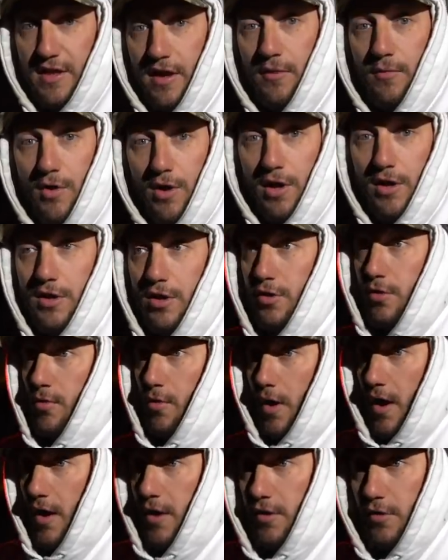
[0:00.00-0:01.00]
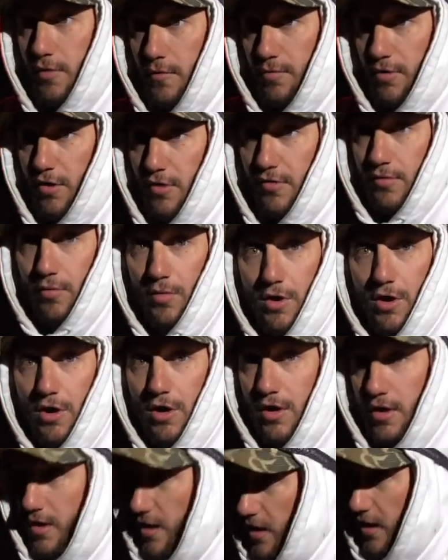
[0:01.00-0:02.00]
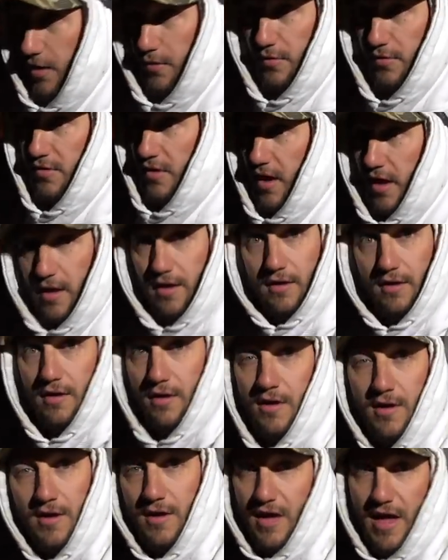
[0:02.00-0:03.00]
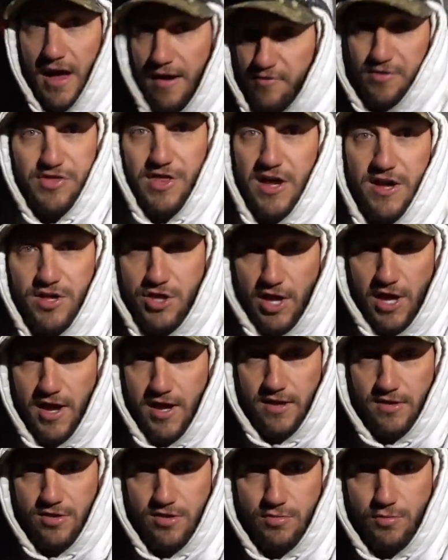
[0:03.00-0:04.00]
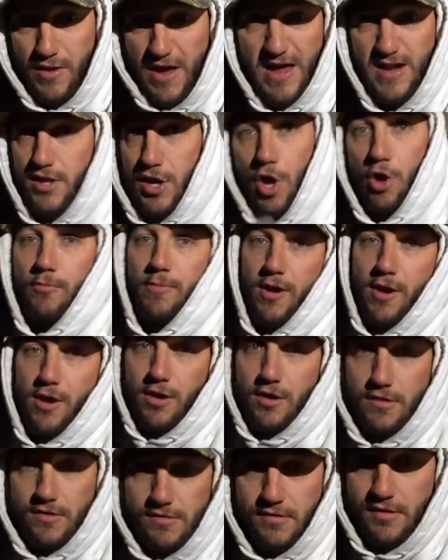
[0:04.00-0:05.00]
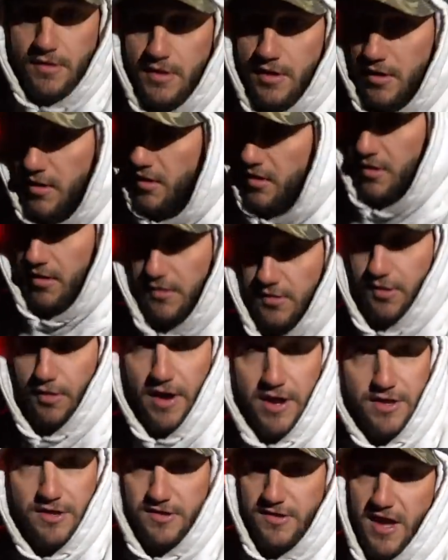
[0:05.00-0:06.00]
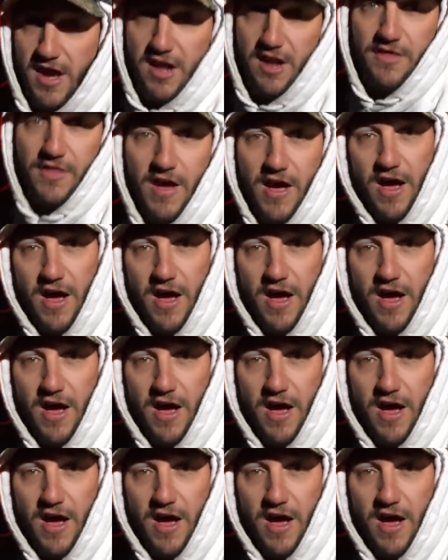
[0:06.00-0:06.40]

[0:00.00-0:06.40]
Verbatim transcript: that I wanted to where I knew the birds were, and it was like everything changed. We had no birds. So I just got on the